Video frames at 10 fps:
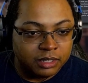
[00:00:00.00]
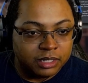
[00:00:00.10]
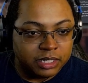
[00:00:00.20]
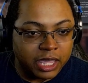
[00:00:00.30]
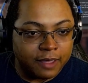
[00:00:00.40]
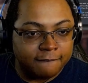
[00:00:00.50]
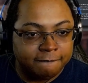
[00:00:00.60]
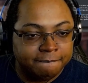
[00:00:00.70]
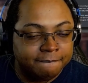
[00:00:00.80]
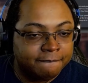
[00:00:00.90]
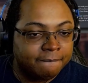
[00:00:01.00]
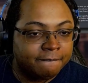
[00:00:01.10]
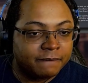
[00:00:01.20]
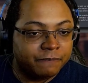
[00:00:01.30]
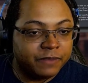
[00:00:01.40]
Now,
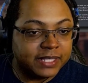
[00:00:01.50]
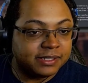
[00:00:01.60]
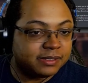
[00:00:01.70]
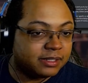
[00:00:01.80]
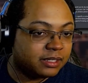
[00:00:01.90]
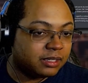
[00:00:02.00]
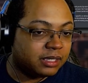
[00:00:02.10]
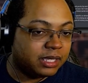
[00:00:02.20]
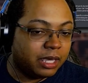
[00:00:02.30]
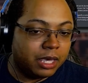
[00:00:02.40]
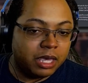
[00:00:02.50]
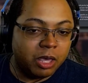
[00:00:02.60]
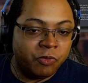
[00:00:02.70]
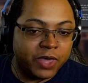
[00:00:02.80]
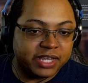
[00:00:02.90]
this
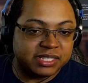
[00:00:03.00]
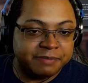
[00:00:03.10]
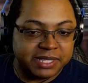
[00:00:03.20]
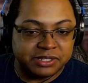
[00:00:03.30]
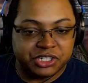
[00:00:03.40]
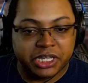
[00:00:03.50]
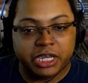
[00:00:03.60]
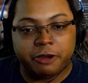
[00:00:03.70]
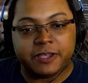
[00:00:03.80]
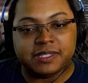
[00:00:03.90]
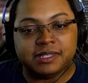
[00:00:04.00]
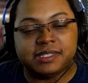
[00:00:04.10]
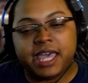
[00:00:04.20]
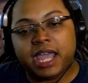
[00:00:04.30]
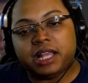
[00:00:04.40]
message here is
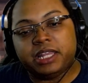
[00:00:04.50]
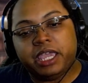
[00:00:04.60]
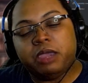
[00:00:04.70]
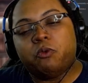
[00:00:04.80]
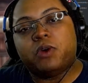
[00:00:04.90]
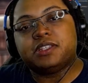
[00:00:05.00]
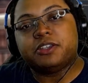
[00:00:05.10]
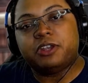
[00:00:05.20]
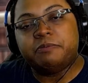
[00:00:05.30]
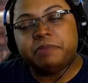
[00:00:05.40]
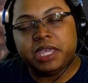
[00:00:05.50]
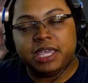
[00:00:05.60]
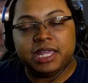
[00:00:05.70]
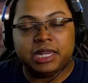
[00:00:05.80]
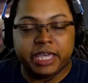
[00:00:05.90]
exactly what's going to
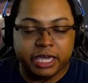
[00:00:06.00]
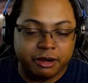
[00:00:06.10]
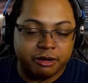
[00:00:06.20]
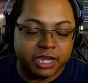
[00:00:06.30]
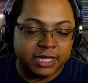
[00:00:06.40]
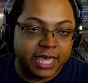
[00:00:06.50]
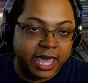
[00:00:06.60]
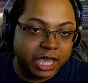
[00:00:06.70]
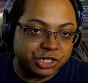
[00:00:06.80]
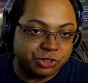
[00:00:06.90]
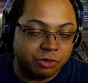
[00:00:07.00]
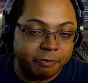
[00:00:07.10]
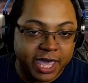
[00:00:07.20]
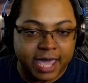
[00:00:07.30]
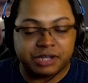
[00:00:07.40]
be later in the actual
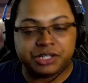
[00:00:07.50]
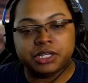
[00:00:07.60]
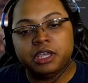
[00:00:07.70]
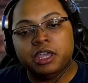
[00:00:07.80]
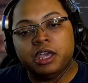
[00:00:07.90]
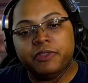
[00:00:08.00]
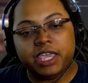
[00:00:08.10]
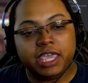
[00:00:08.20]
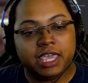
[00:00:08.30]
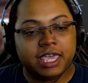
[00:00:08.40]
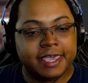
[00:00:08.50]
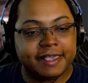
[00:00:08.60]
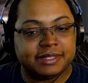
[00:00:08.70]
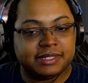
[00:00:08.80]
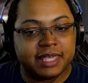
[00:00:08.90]
patch. The key
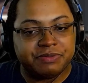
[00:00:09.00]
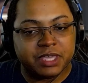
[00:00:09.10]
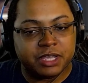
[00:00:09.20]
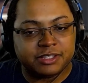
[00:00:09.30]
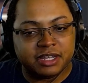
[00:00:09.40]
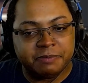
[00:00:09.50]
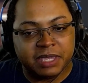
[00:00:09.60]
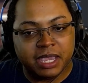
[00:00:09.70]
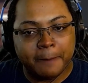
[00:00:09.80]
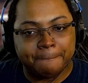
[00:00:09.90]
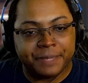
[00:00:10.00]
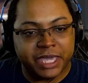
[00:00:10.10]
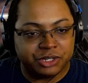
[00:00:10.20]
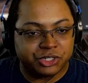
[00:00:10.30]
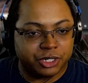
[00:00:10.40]
is that there's going to be
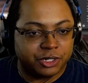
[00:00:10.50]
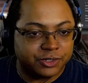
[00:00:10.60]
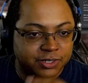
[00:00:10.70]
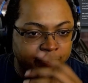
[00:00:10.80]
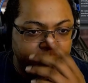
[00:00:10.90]
pictures